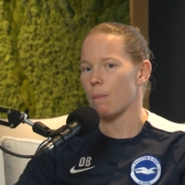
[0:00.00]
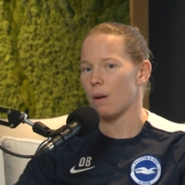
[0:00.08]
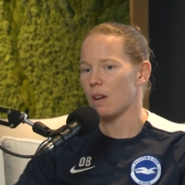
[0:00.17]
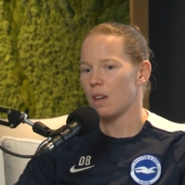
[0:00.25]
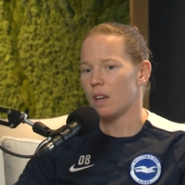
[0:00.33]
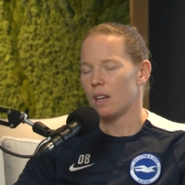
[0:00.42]
But
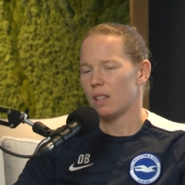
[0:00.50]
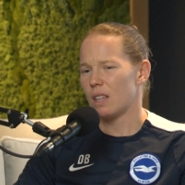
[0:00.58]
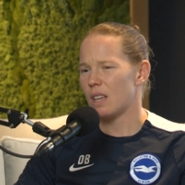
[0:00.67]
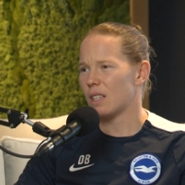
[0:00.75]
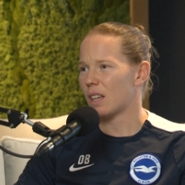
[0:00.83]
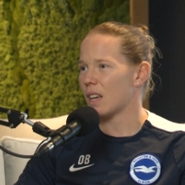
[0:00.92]

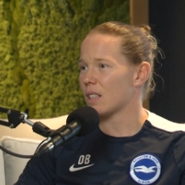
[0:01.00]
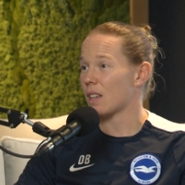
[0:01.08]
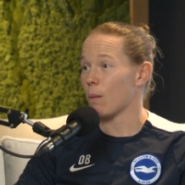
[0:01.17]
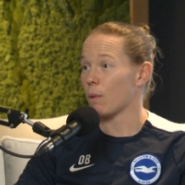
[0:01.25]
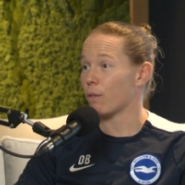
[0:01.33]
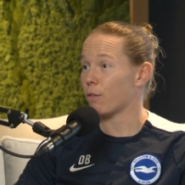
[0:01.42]
these kids
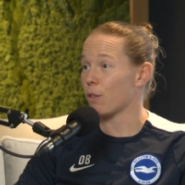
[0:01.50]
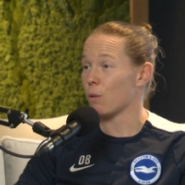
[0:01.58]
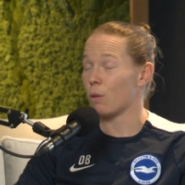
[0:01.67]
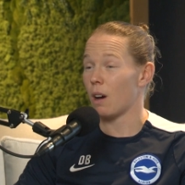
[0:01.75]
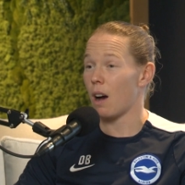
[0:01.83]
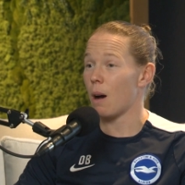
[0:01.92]
coming through,
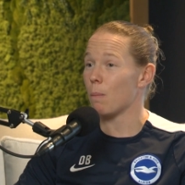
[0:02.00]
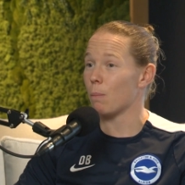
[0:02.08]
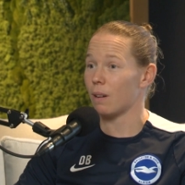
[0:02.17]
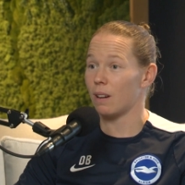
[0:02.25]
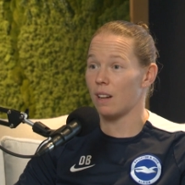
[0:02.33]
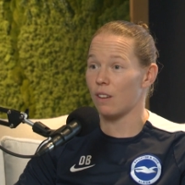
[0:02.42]
they're
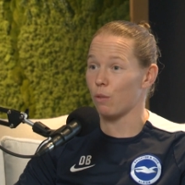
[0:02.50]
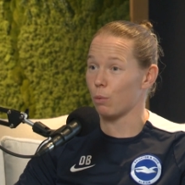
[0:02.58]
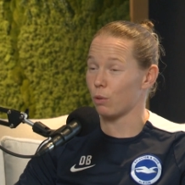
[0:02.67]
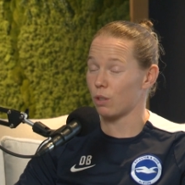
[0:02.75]
unbelievable.